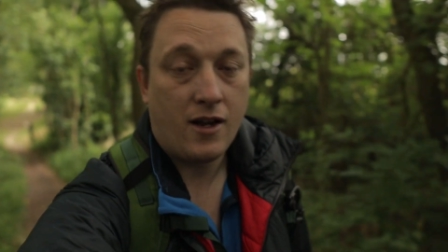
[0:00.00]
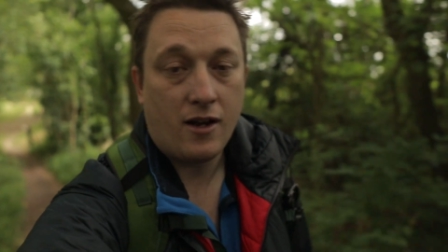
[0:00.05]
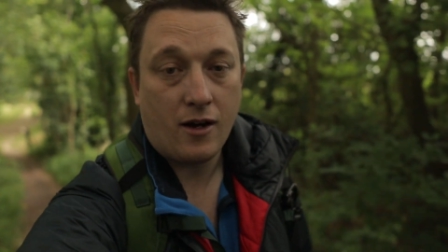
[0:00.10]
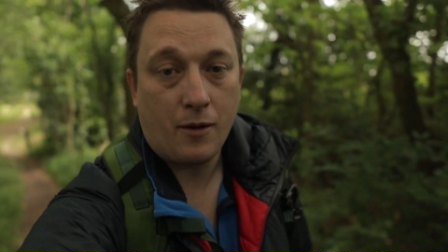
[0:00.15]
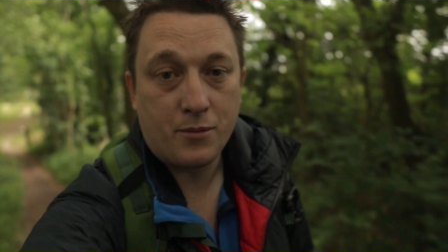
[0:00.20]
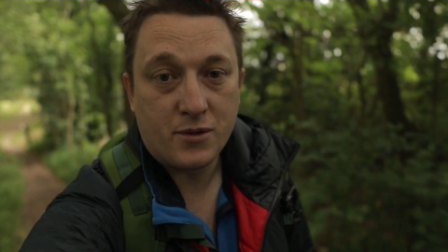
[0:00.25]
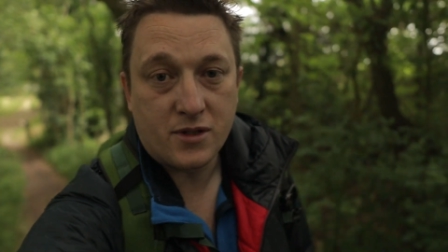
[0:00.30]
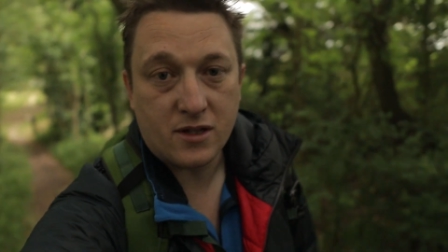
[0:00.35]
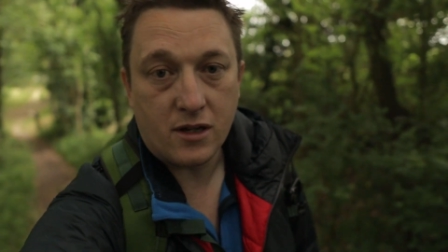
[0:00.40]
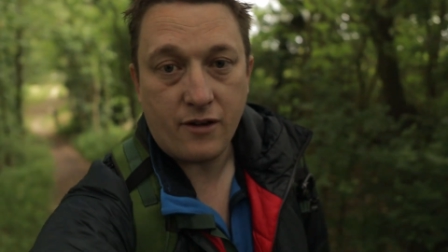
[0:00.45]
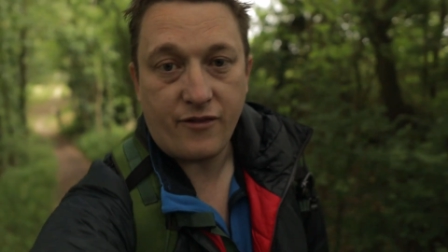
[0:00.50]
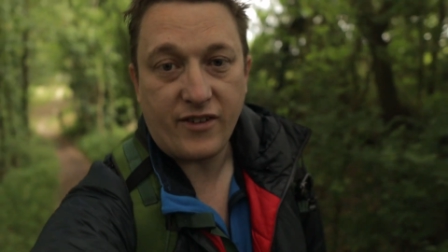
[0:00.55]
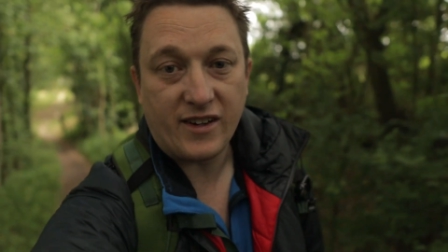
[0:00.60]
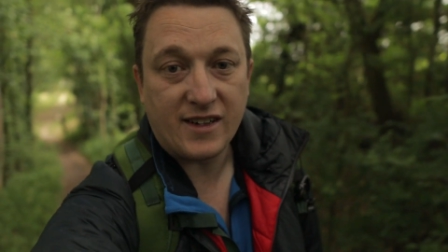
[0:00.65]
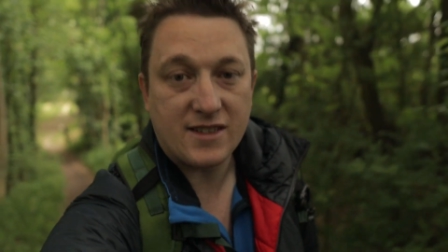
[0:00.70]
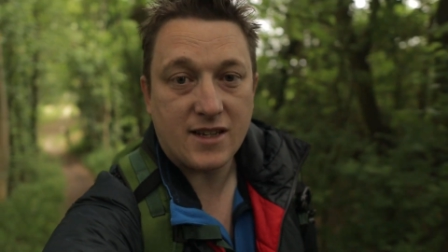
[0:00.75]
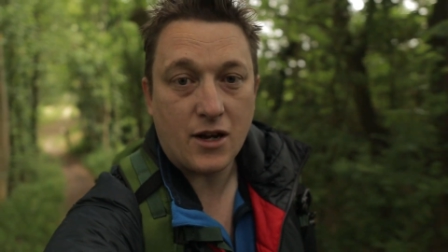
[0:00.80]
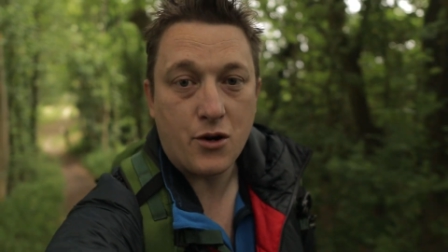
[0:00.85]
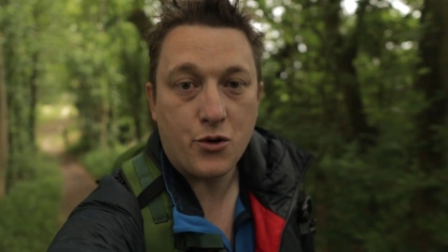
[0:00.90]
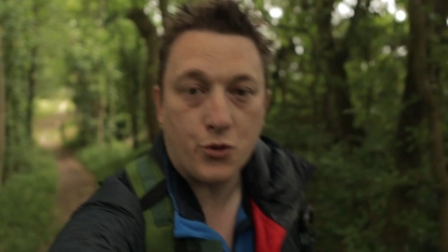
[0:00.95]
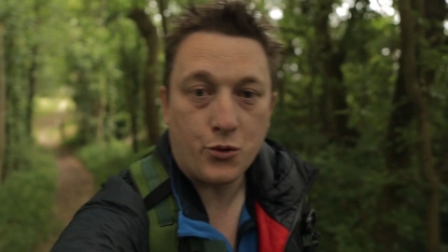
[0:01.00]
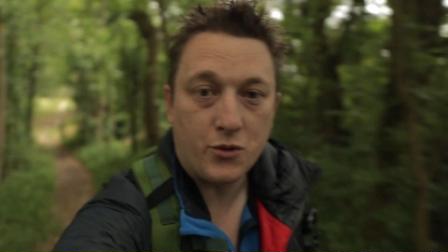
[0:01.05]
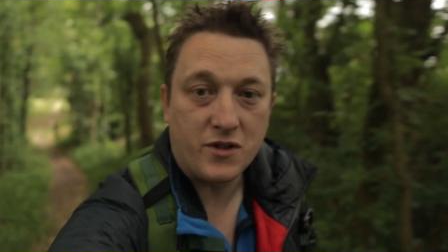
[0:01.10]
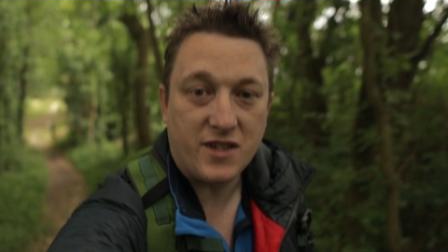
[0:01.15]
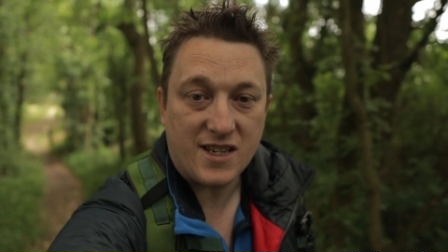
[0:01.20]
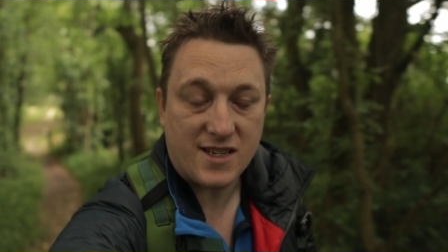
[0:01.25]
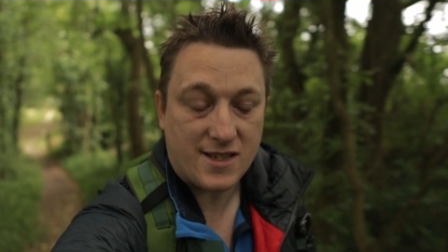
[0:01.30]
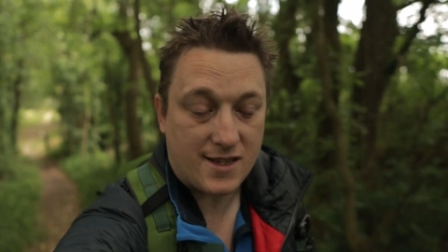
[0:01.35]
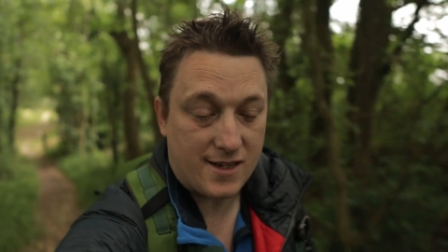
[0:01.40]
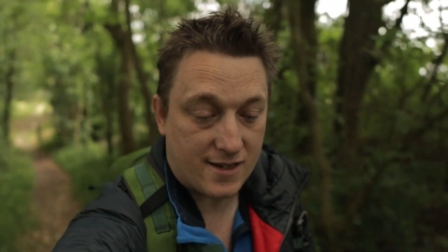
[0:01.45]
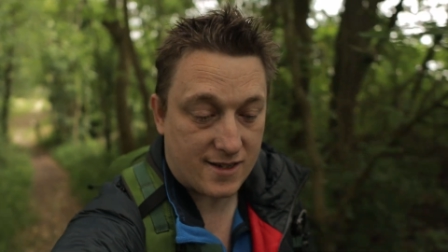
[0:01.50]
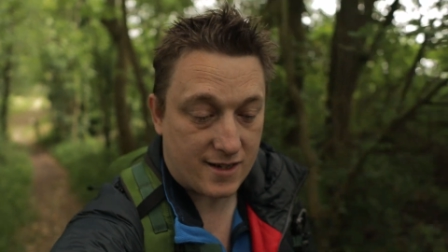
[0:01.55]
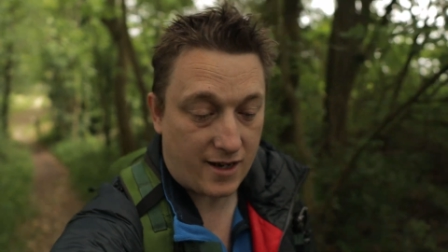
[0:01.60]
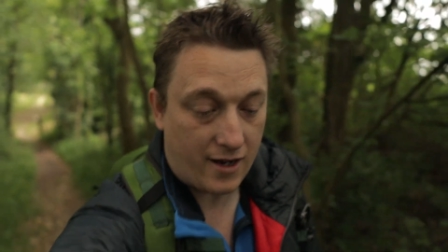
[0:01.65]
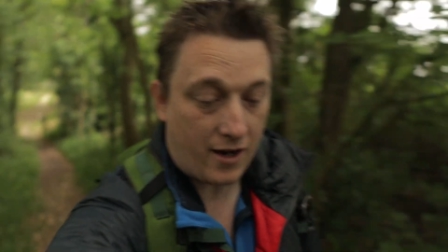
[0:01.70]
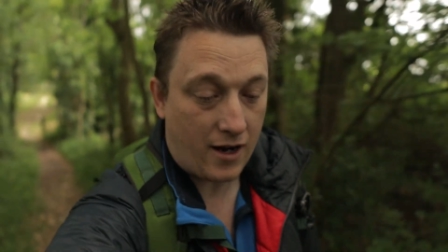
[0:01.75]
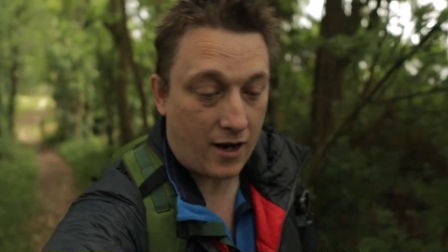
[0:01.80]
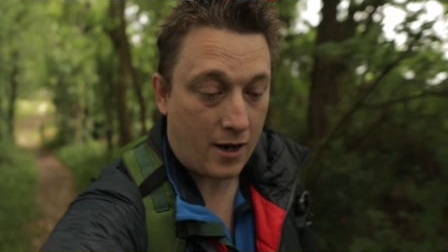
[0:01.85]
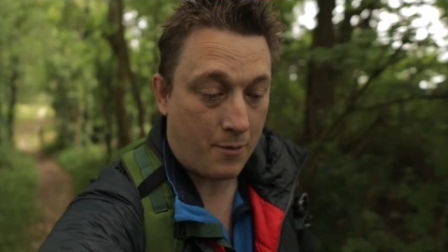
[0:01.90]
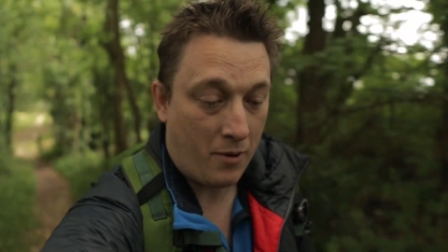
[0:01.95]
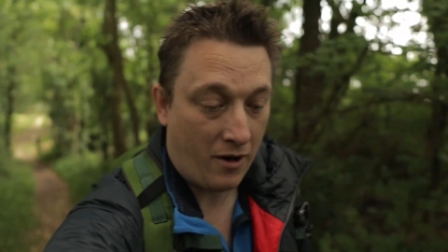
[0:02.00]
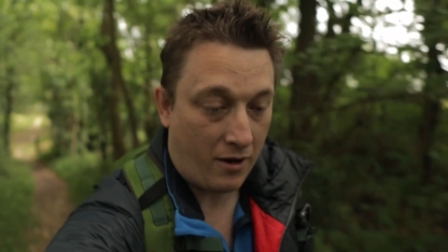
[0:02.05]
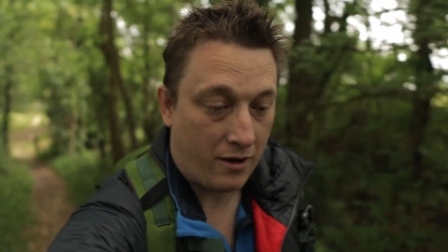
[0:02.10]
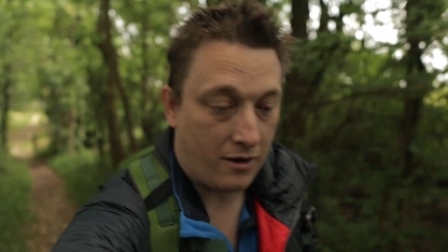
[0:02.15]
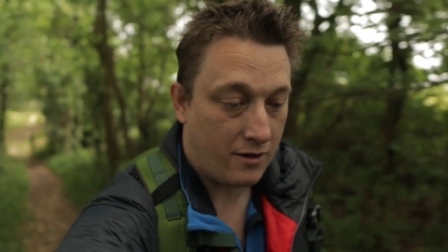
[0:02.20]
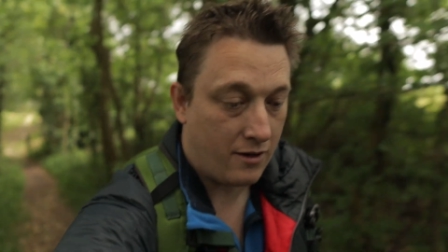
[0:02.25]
observing social distance at home,